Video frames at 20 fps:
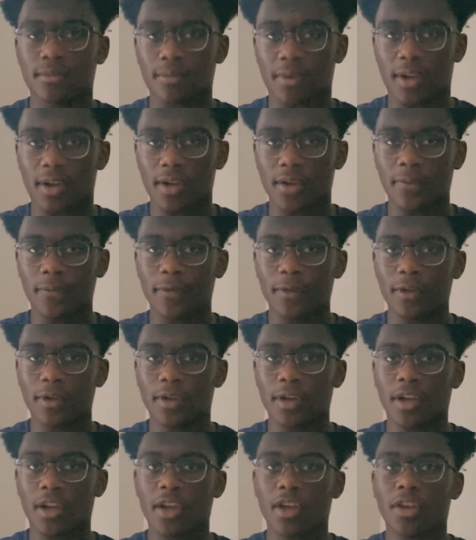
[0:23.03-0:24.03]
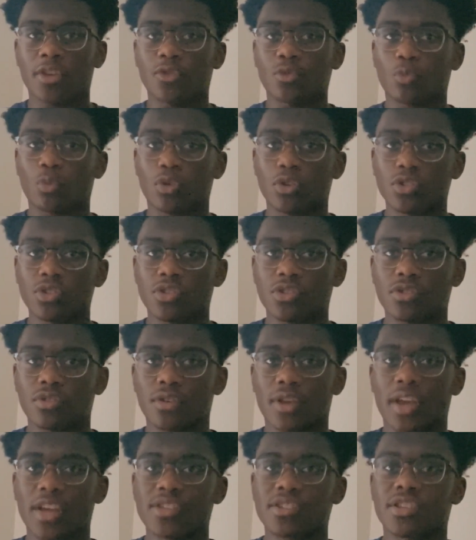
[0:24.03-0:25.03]
Arthur has watched
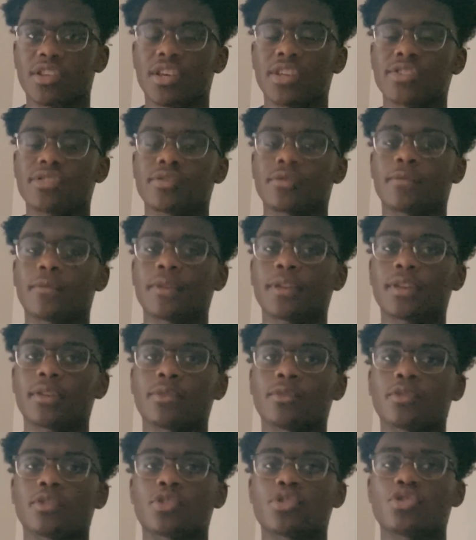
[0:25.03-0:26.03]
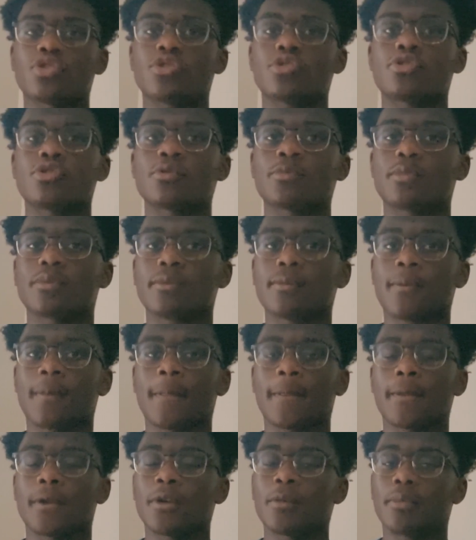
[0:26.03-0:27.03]
educational videos on YouTube
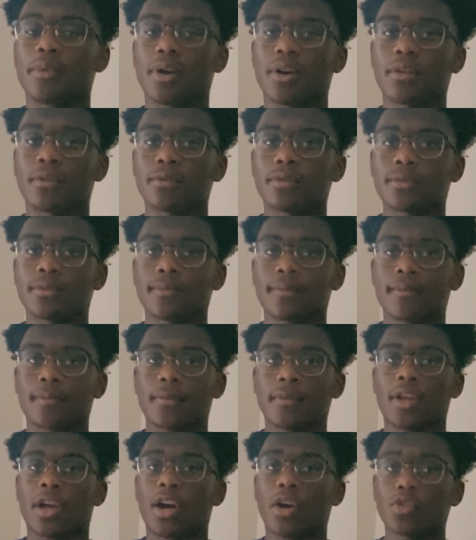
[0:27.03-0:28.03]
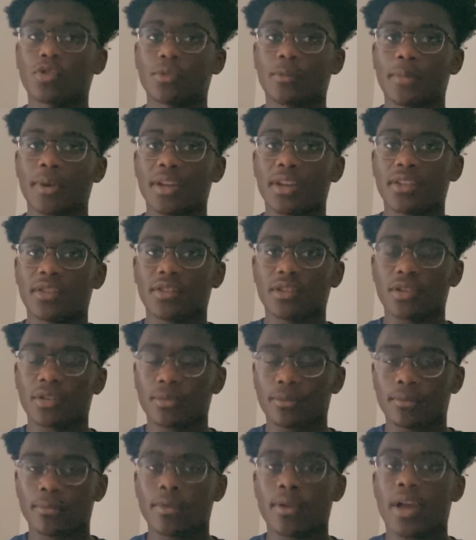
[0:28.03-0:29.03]
about how to meditate,
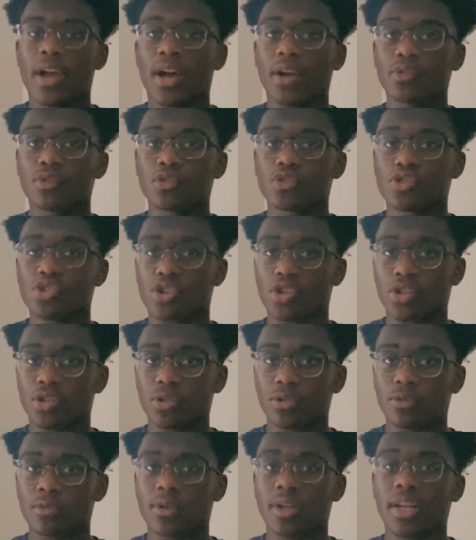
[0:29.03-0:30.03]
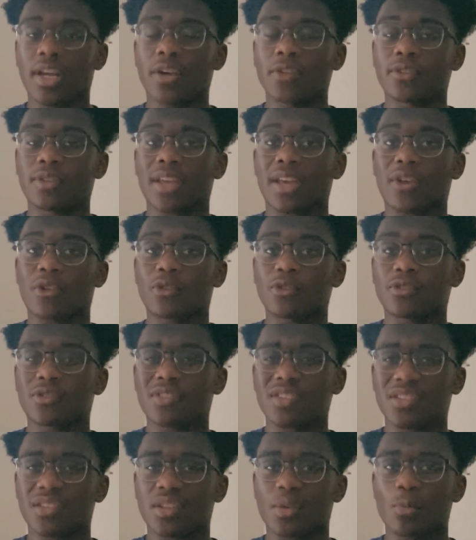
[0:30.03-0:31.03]
how to journal, and how to get
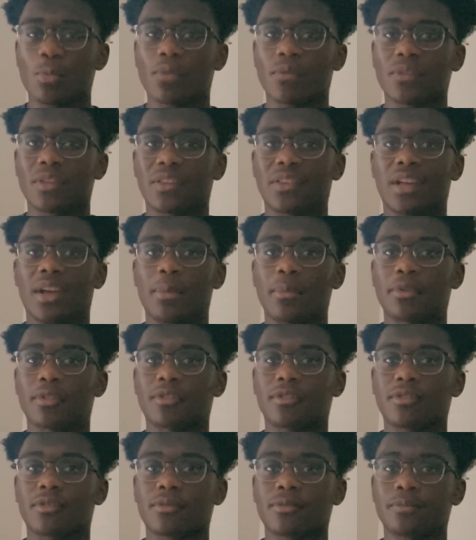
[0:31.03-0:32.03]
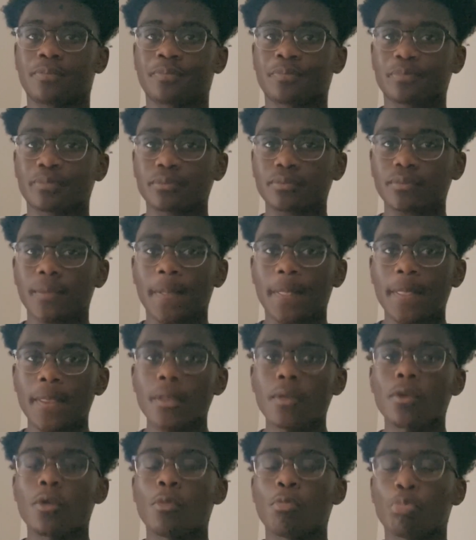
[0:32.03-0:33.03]
consistent with these habits.
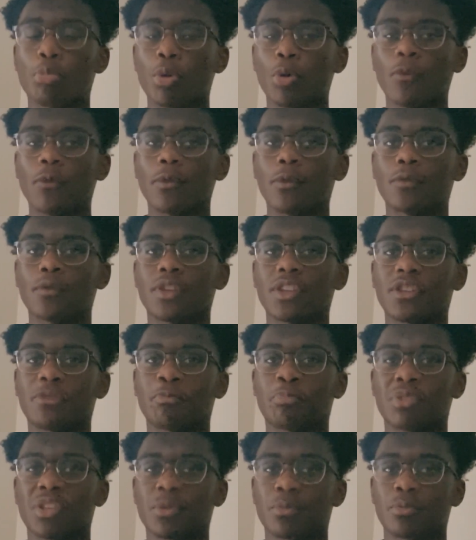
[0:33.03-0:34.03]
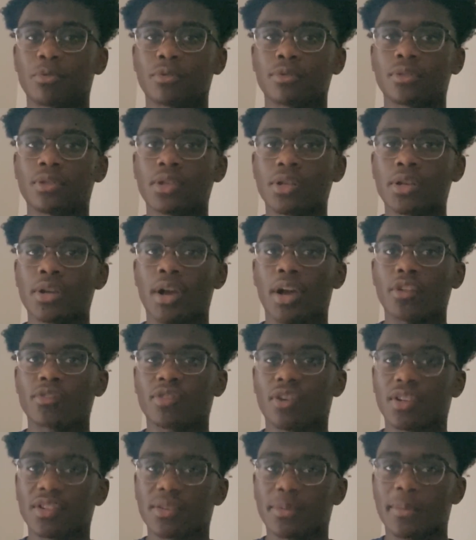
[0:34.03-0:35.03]
Both of these people are
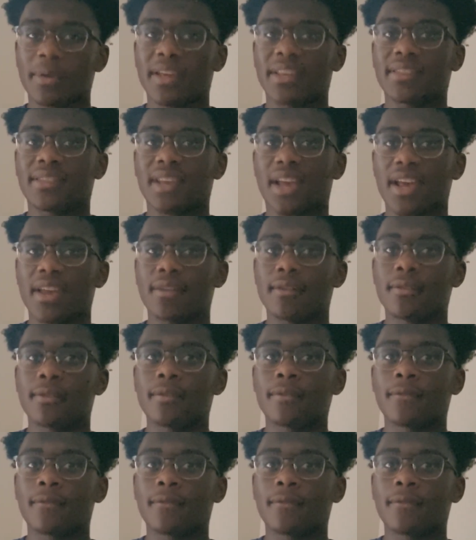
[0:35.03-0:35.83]
trying to make £10,000